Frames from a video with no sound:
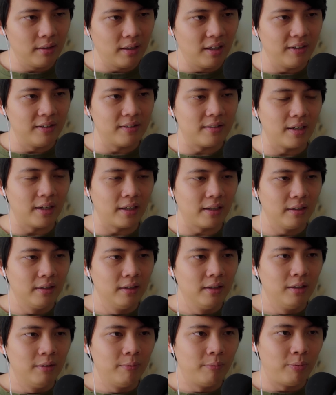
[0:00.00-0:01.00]
That was like
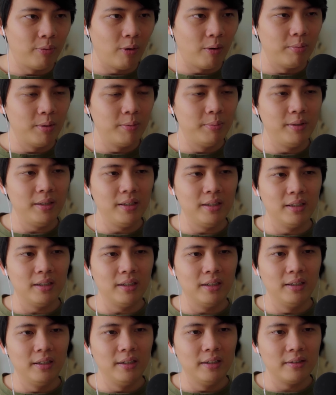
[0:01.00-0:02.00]
probably the
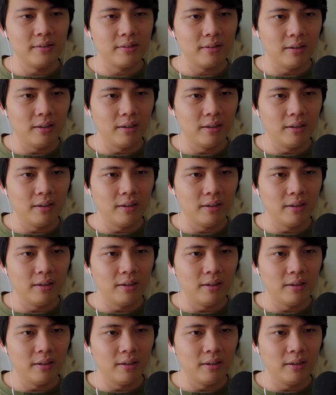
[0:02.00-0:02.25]
earliest,